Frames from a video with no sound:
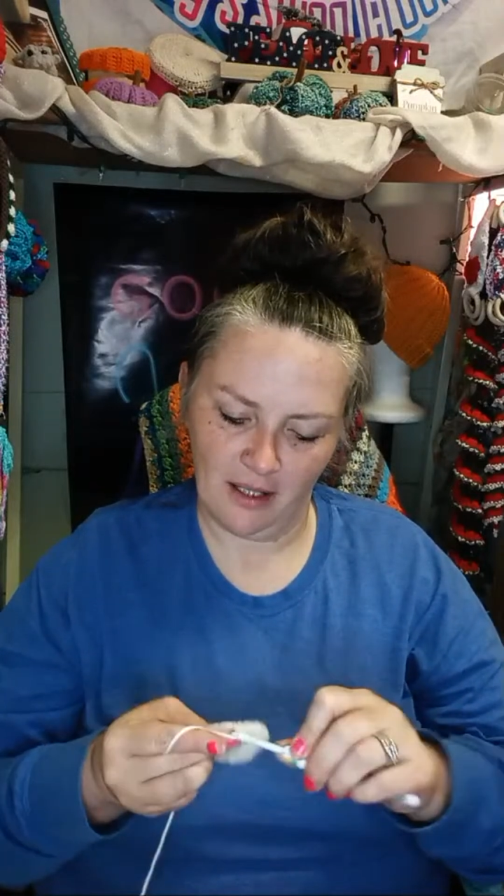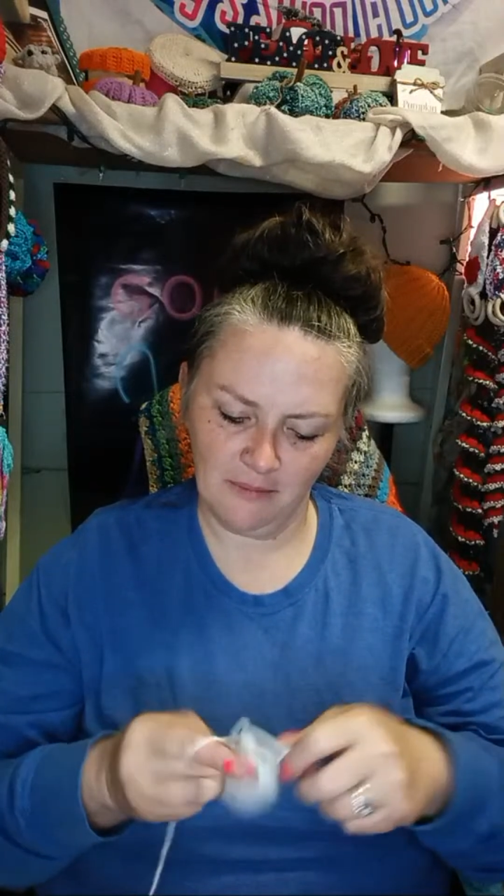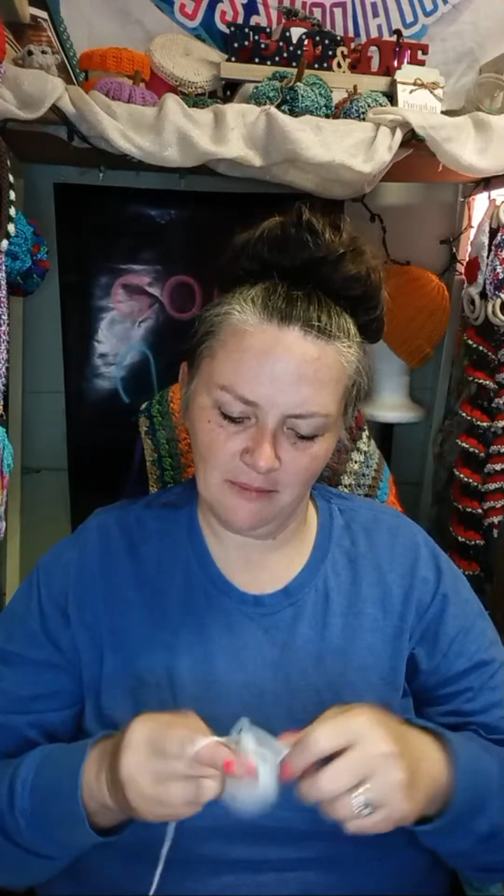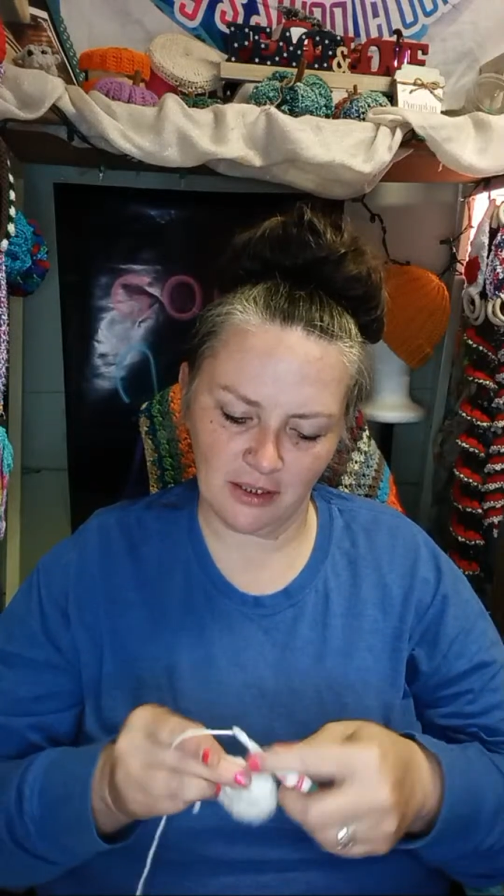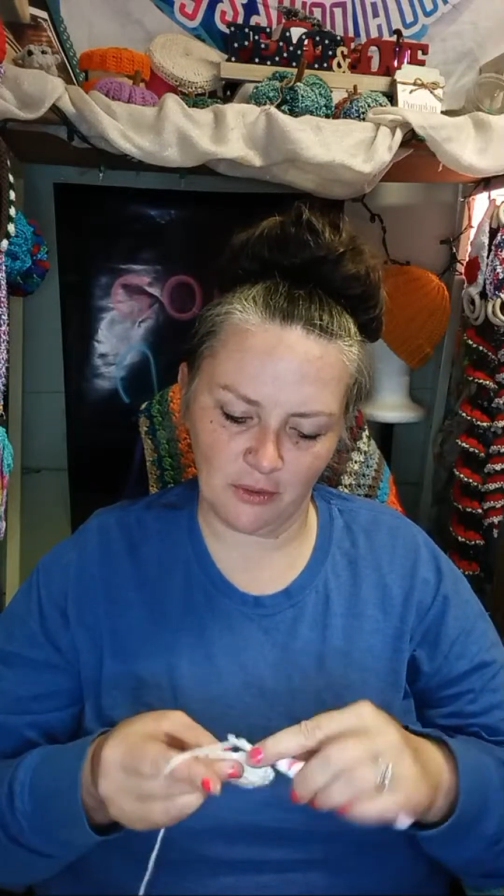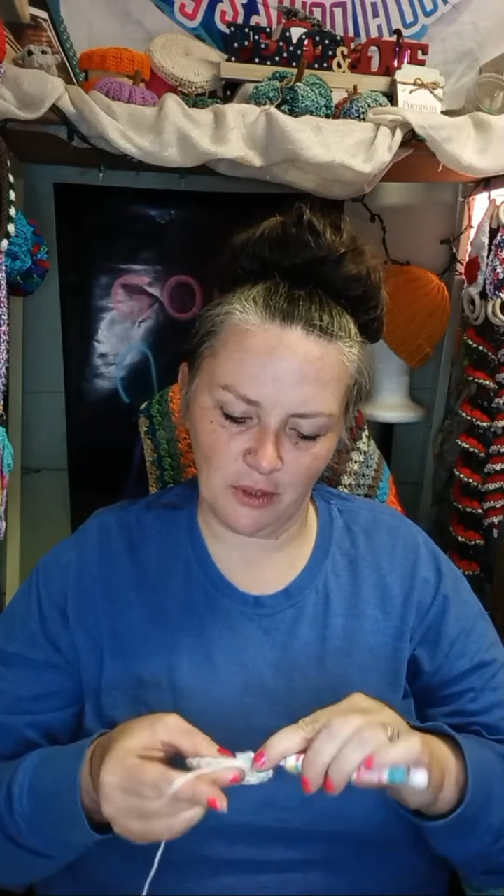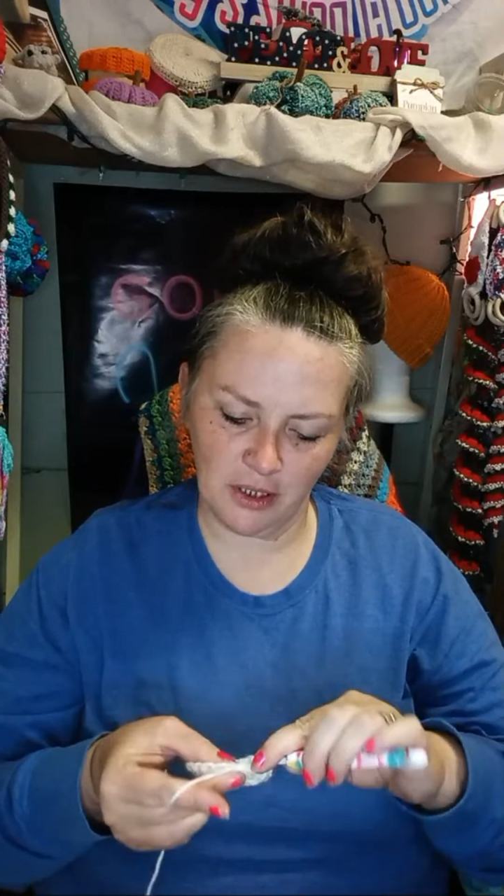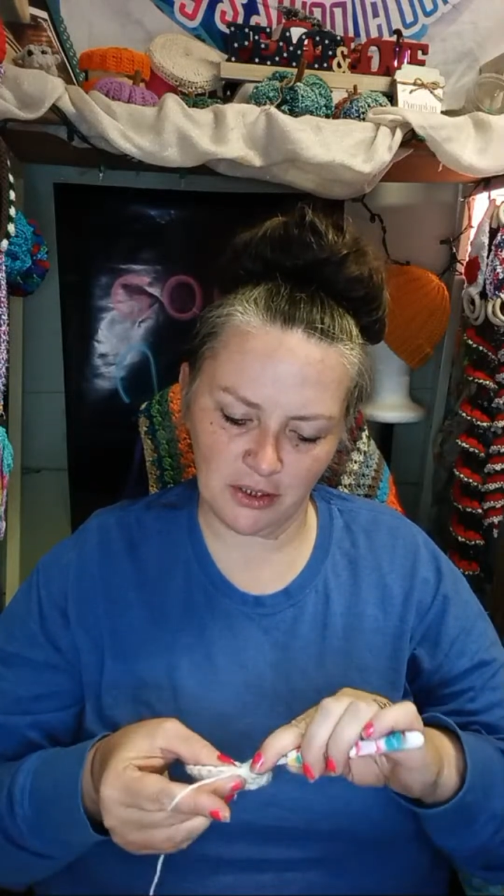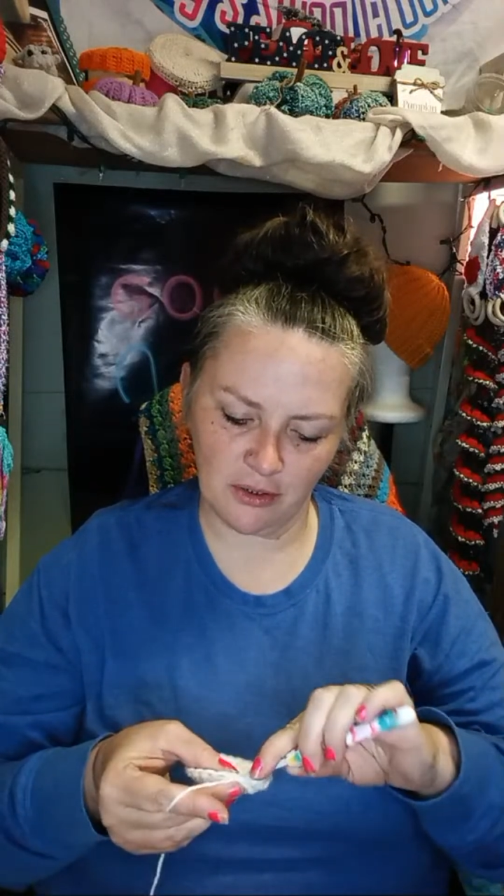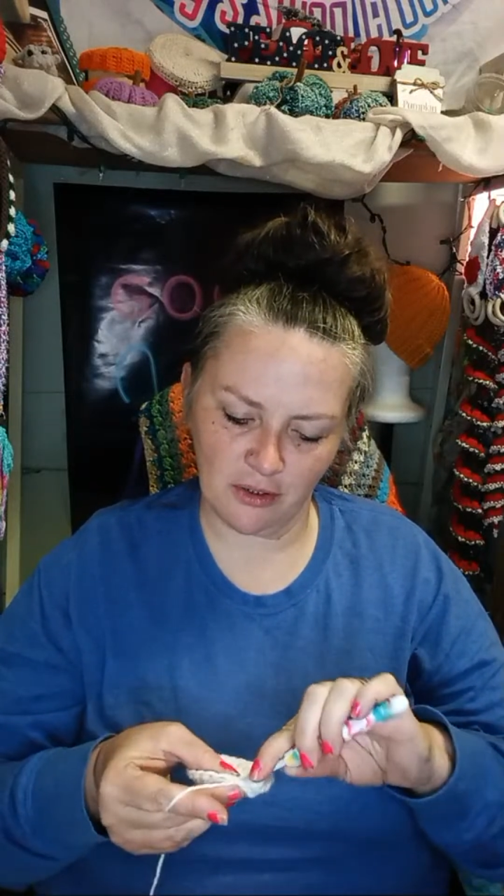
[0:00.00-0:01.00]
not
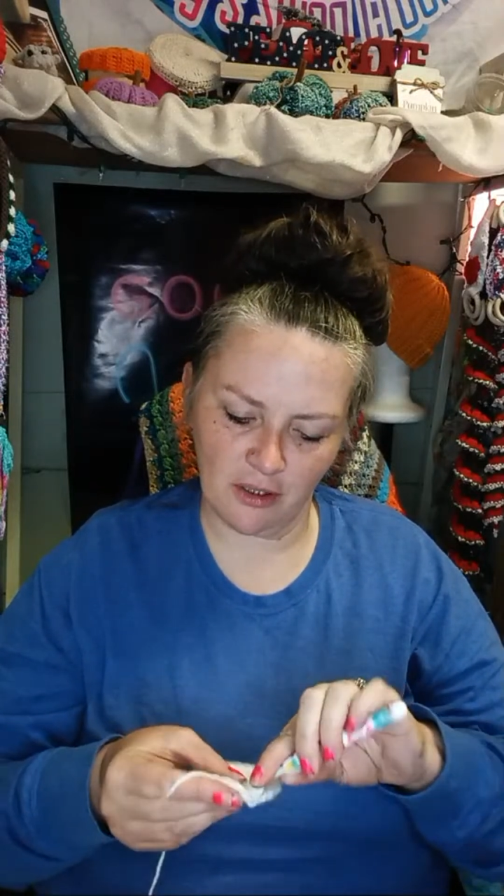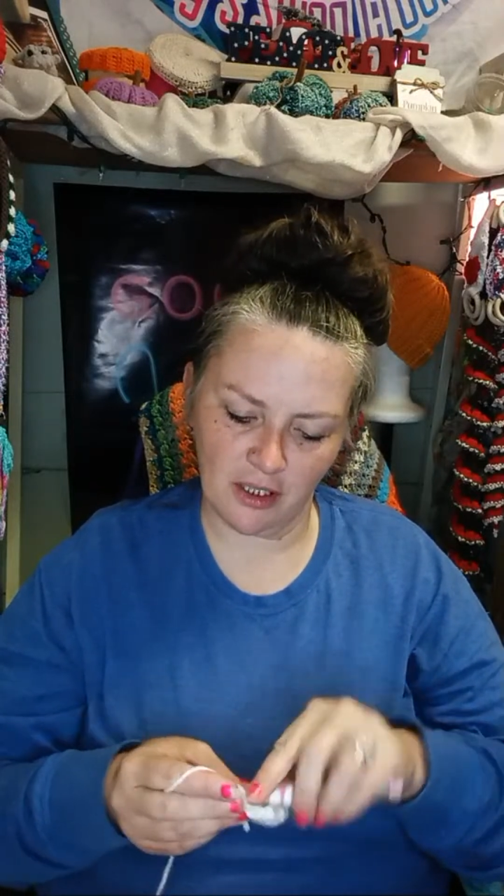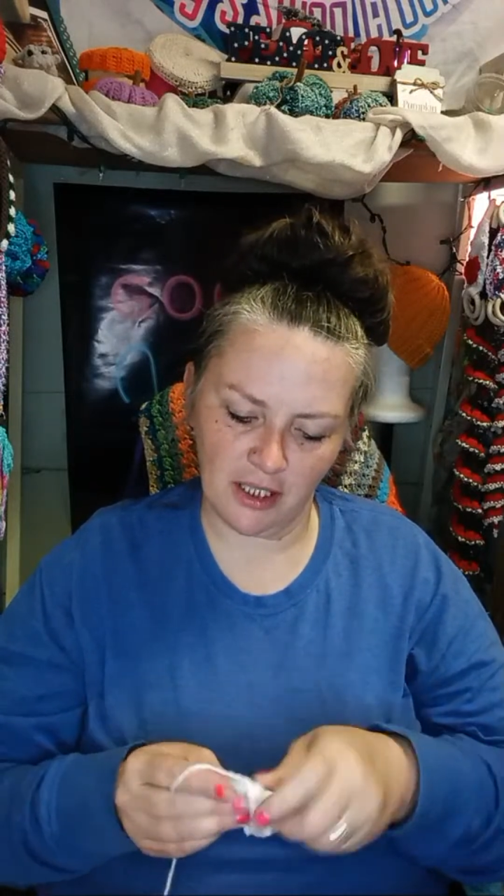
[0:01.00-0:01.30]
quite sure on